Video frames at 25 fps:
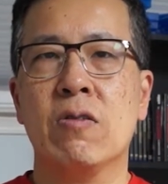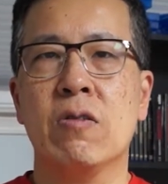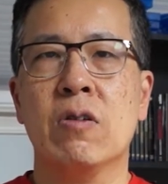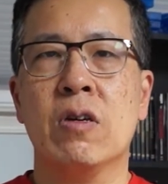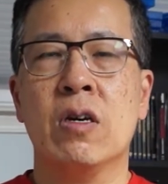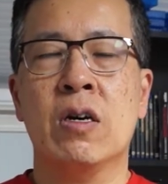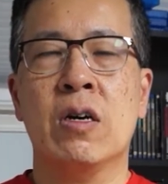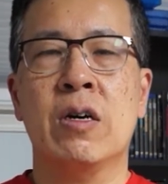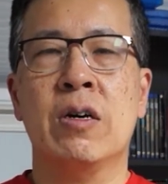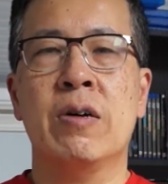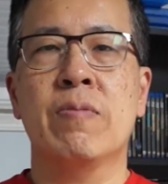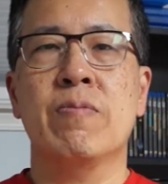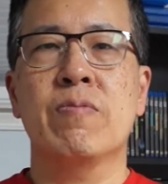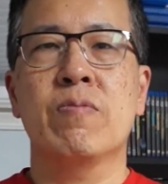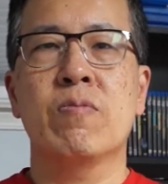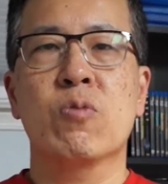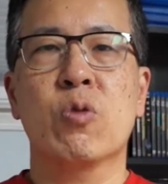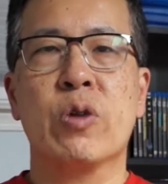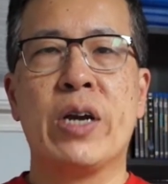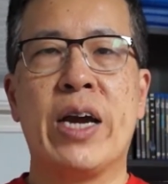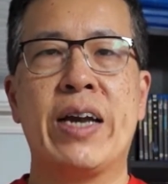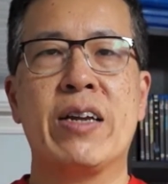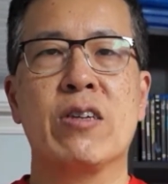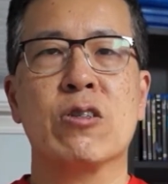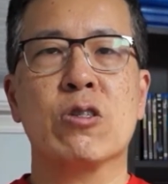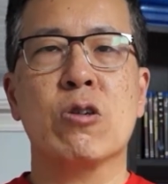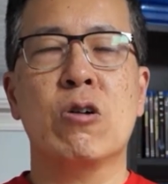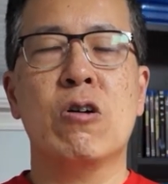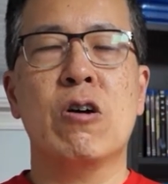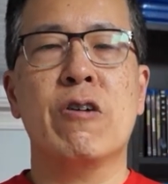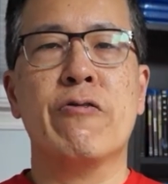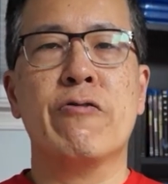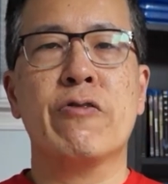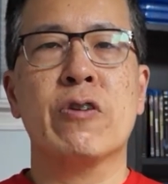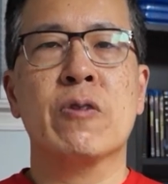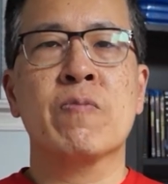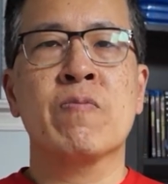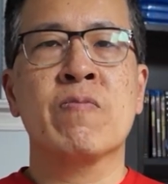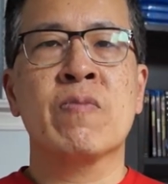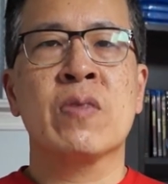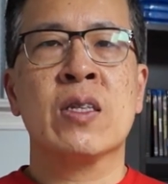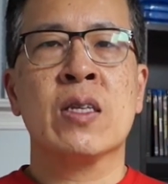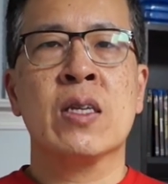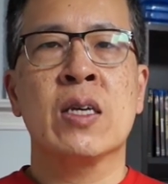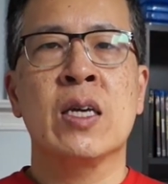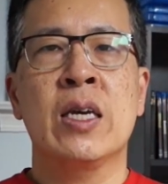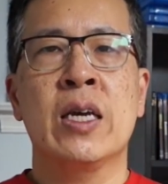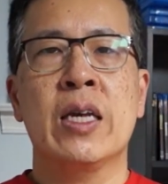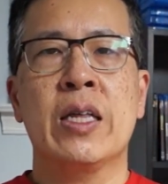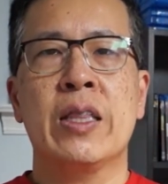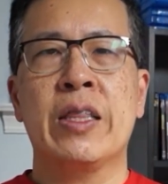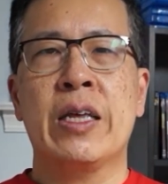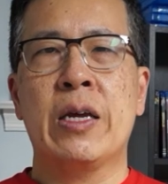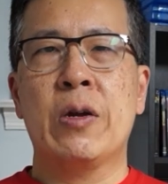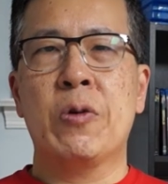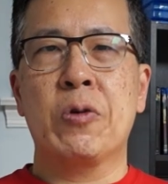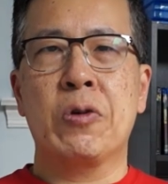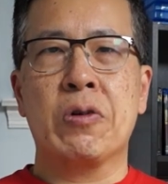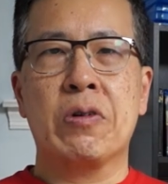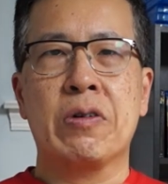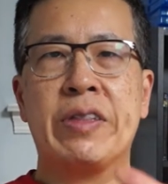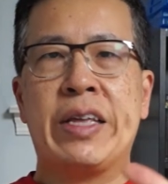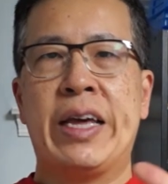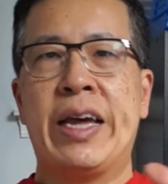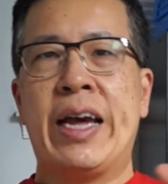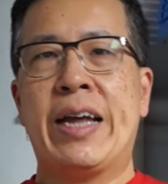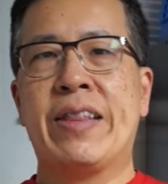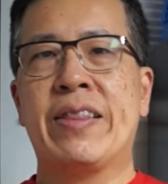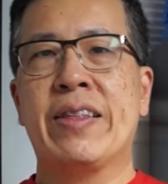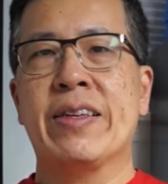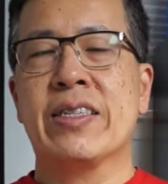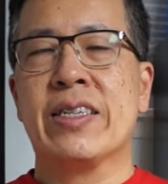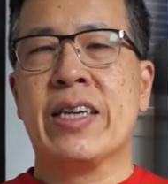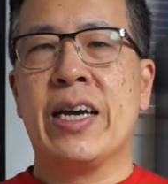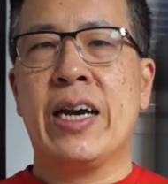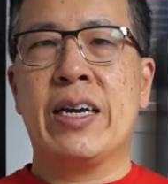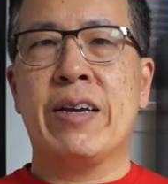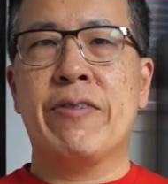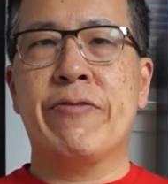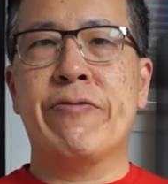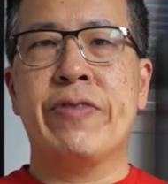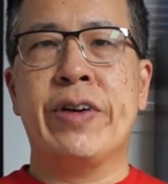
were kind of soft. They had this kind of